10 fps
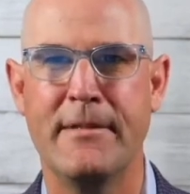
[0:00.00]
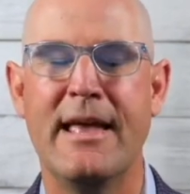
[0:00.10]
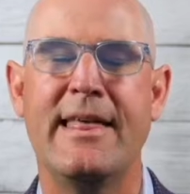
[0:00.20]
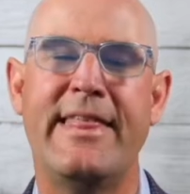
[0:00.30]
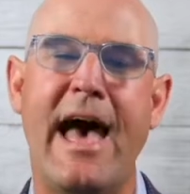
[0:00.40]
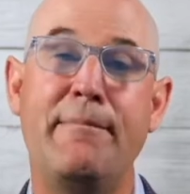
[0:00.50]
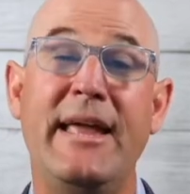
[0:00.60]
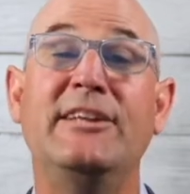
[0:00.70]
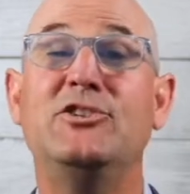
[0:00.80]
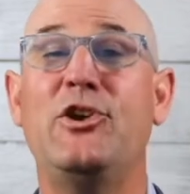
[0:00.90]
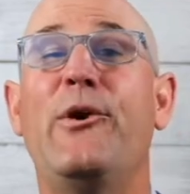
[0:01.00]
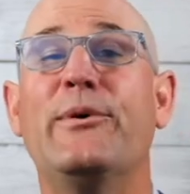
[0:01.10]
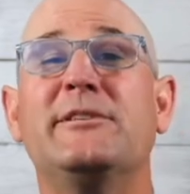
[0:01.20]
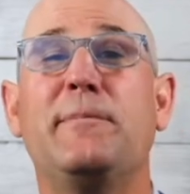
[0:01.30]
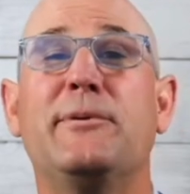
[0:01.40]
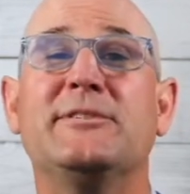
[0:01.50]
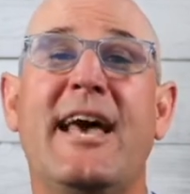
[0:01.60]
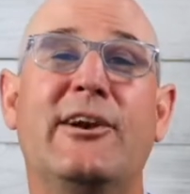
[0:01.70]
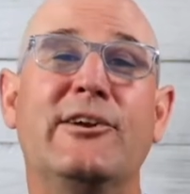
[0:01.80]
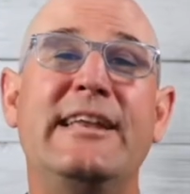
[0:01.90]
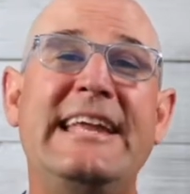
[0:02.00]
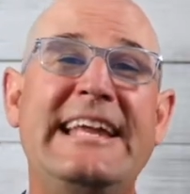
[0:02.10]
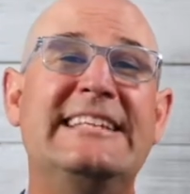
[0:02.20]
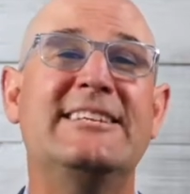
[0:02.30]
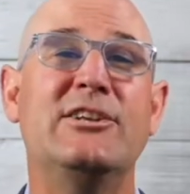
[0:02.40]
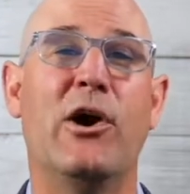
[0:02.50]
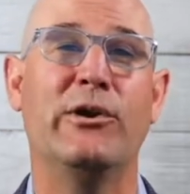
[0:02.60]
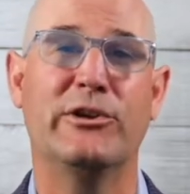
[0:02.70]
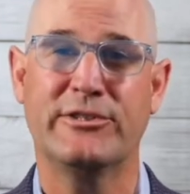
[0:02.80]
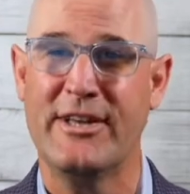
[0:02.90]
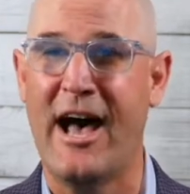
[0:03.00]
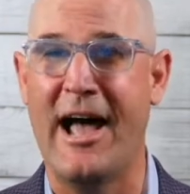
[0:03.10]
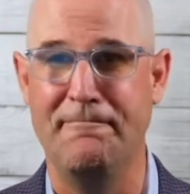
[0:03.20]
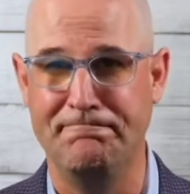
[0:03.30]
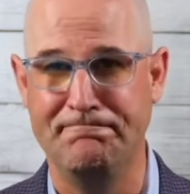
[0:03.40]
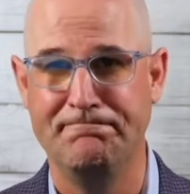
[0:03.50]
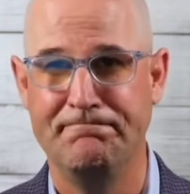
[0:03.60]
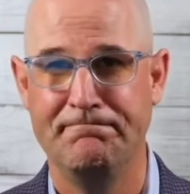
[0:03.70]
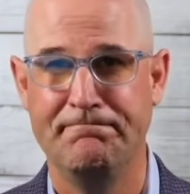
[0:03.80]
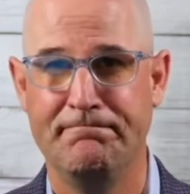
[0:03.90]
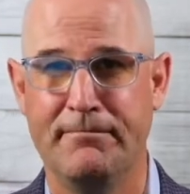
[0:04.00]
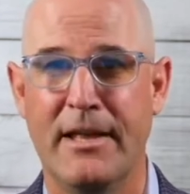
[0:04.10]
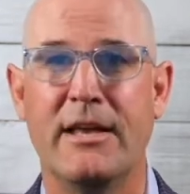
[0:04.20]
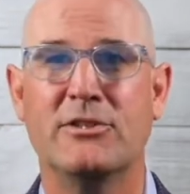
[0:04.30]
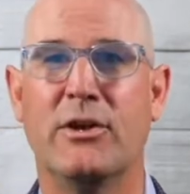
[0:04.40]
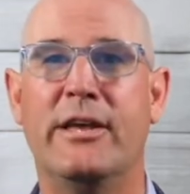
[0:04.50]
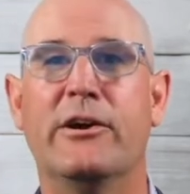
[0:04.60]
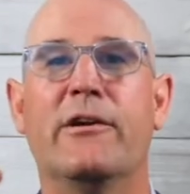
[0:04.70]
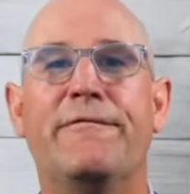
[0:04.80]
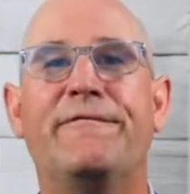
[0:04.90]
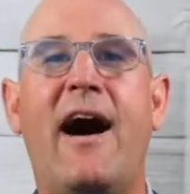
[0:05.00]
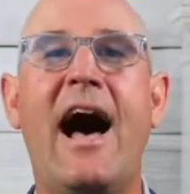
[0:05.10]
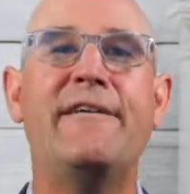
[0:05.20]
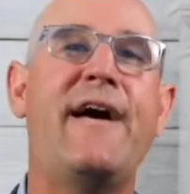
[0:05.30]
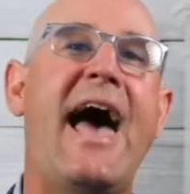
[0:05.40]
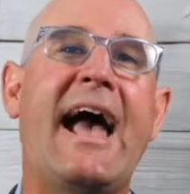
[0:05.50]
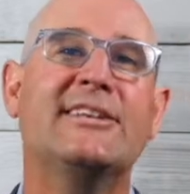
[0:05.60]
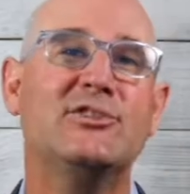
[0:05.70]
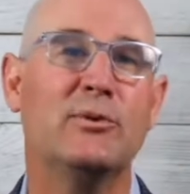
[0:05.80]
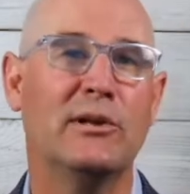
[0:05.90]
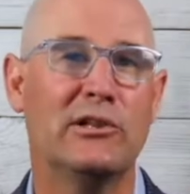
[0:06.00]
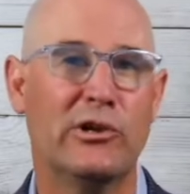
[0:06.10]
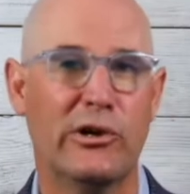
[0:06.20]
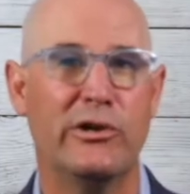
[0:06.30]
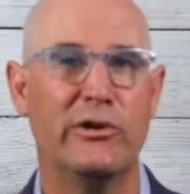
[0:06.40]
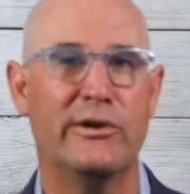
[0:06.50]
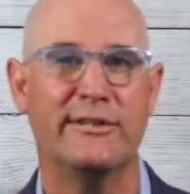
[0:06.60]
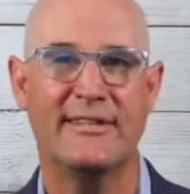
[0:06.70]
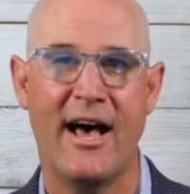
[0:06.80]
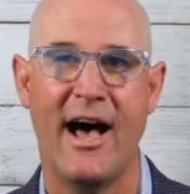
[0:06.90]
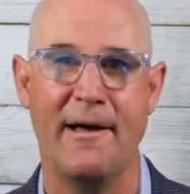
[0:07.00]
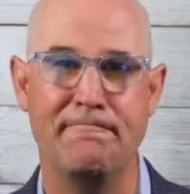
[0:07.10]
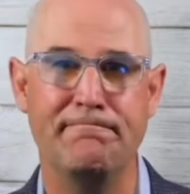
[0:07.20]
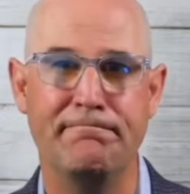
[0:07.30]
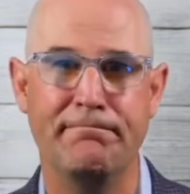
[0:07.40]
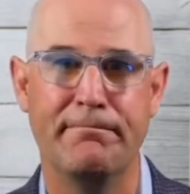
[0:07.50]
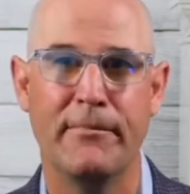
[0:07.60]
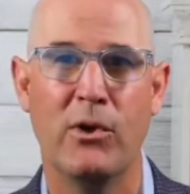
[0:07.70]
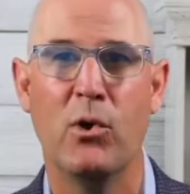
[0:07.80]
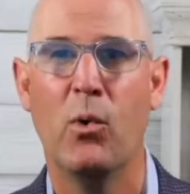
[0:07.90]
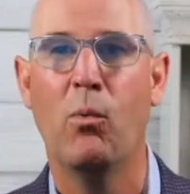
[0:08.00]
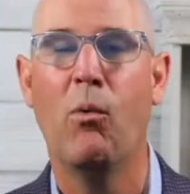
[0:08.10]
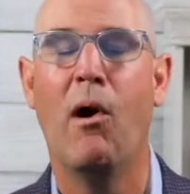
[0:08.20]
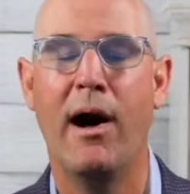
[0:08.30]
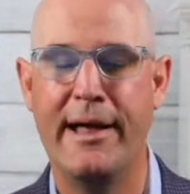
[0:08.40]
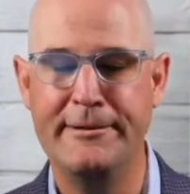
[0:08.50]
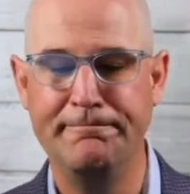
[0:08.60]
That means you as the presenter need to know your time. So here are 5 hacks to alert you to time. 1,